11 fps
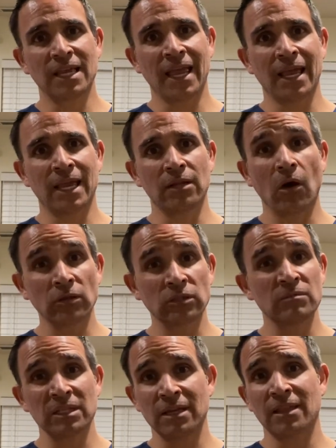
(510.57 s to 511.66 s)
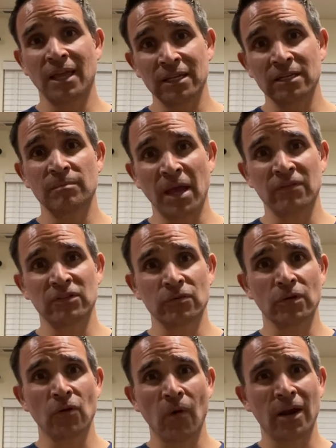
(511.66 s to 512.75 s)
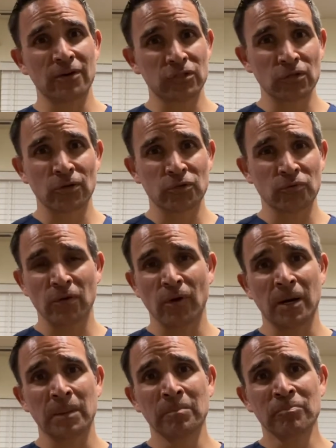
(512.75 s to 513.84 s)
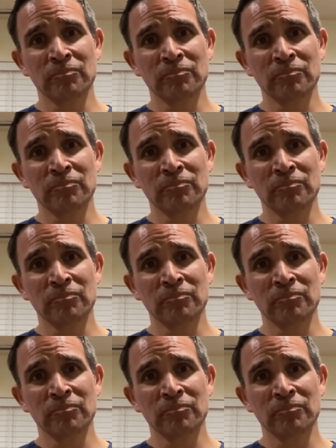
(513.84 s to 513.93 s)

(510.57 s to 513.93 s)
and ultimately they end up having to require a surgery where